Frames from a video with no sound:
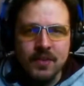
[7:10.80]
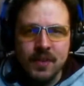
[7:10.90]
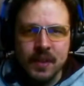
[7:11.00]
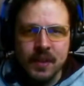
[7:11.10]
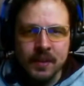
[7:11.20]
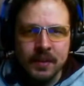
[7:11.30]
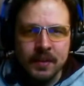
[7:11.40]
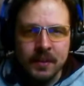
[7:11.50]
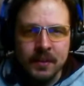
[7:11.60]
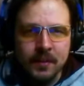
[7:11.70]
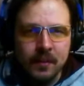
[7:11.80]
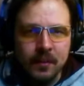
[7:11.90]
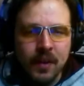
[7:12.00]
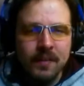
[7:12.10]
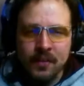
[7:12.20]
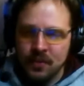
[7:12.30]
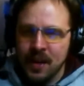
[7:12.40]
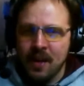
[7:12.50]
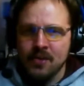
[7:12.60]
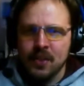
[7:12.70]
the great thing. So
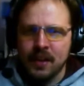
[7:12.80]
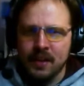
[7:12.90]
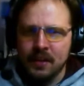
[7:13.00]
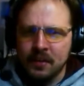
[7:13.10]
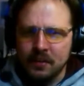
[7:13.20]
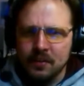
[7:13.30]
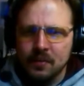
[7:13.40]
now it's like you